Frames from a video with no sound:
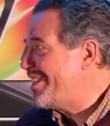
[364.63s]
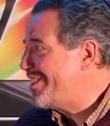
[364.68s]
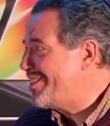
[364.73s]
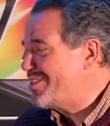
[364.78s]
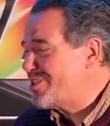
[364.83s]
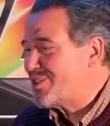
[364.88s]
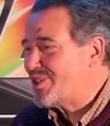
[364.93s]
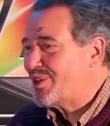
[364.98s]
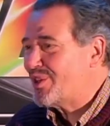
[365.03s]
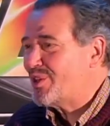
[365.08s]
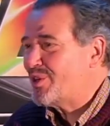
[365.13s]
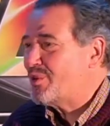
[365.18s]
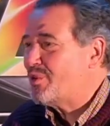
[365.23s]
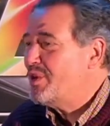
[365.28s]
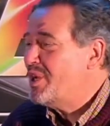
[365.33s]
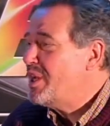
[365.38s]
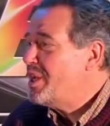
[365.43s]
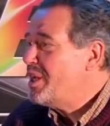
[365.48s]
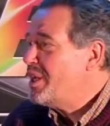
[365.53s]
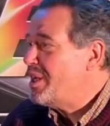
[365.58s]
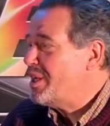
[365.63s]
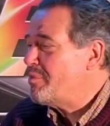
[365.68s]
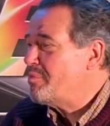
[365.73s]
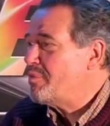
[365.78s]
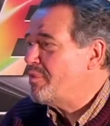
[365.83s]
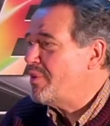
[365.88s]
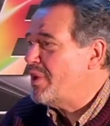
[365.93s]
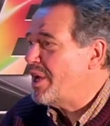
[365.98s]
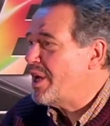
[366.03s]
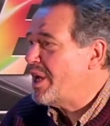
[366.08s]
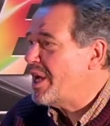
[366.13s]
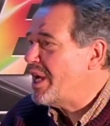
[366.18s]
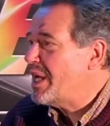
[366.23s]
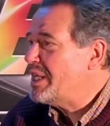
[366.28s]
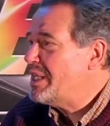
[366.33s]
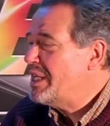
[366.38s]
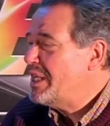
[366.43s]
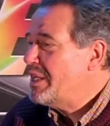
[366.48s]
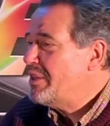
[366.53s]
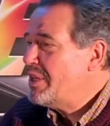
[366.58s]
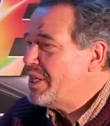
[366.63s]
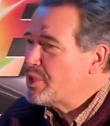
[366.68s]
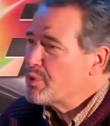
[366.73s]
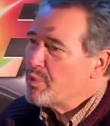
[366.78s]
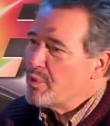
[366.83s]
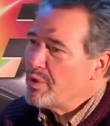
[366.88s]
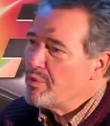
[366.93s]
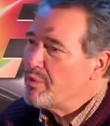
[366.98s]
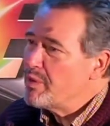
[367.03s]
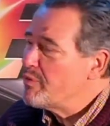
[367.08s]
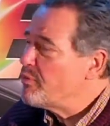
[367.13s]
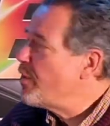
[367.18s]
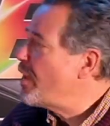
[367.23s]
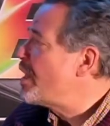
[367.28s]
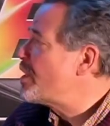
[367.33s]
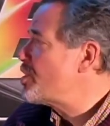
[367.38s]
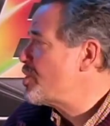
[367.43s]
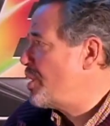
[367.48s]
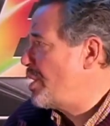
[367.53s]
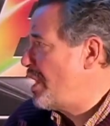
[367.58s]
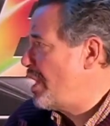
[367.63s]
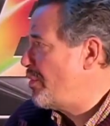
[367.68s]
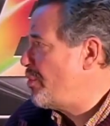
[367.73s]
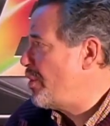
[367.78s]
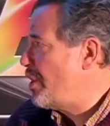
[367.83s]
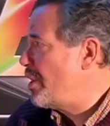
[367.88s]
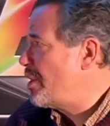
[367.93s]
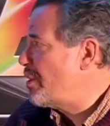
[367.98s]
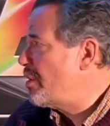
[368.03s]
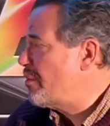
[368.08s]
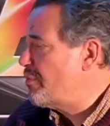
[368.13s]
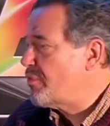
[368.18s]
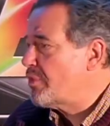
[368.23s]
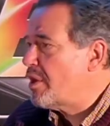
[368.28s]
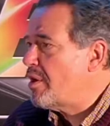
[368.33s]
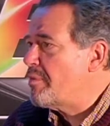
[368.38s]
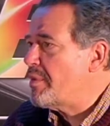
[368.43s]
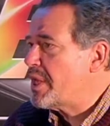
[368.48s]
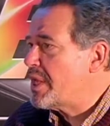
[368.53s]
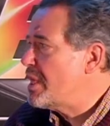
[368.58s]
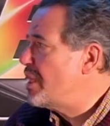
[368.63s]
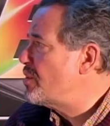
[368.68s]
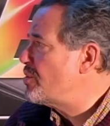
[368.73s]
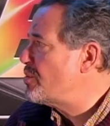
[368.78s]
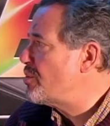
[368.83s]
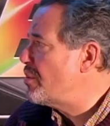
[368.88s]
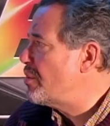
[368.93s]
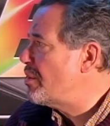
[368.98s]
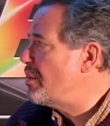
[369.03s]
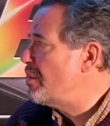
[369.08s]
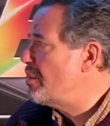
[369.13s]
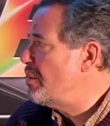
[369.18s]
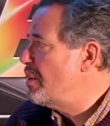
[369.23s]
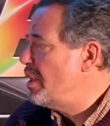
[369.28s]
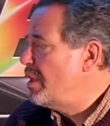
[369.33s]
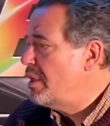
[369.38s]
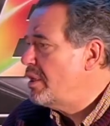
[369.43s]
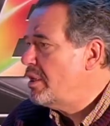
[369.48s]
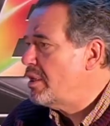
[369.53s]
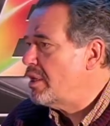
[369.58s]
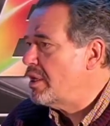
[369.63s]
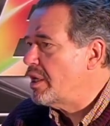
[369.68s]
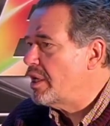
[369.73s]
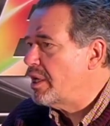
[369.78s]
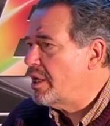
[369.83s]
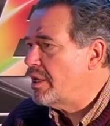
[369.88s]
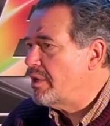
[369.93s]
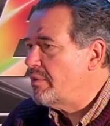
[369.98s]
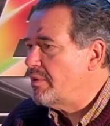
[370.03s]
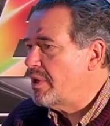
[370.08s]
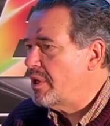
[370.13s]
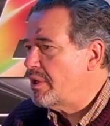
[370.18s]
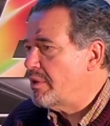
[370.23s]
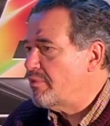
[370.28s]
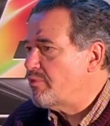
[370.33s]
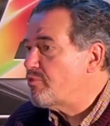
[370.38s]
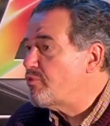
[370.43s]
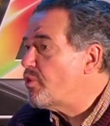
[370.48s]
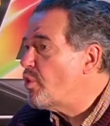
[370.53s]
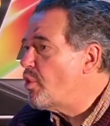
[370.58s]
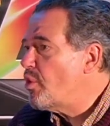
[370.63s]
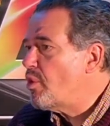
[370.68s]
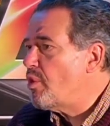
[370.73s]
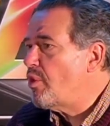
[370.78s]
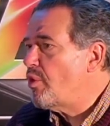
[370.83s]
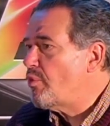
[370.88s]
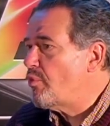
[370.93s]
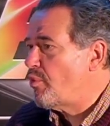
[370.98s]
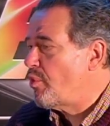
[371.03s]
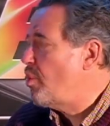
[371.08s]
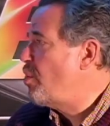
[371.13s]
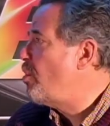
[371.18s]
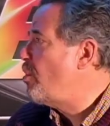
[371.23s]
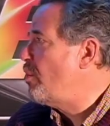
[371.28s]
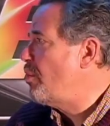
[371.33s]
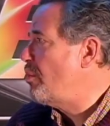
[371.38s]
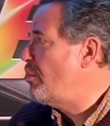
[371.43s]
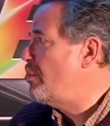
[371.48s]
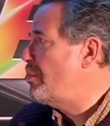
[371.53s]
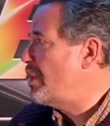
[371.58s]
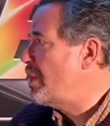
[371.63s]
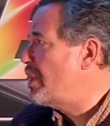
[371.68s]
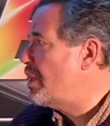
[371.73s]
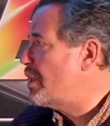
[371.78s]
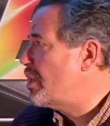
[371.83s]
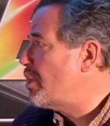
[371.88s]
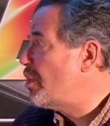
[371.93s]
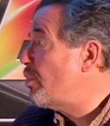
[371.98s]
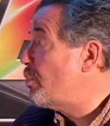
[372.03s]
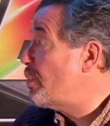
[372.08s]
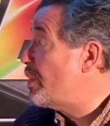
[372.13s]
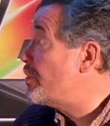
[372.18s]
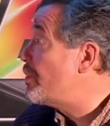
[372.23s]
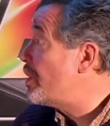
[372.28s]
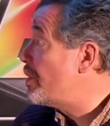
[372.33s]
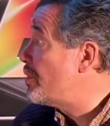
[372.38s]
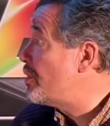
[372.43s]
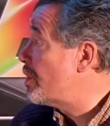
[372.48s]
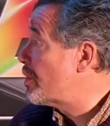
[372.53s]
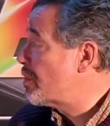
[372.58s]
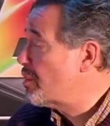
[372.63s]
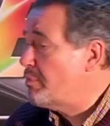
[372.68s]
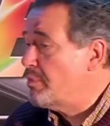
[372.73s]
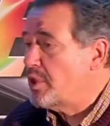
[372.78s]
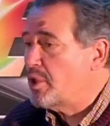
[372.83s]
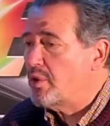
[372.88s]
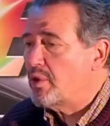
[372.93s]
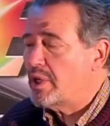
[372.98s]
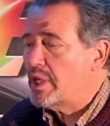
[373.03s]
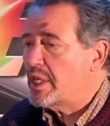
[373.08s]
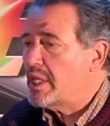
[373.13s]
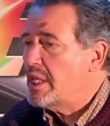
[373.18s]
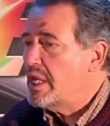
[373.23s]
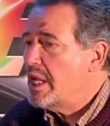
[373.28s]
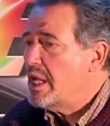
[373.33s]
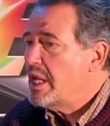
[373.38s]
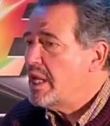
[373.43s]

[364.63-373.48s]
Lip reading: And so that's one reflection, I think, of coming into a full role, within the community.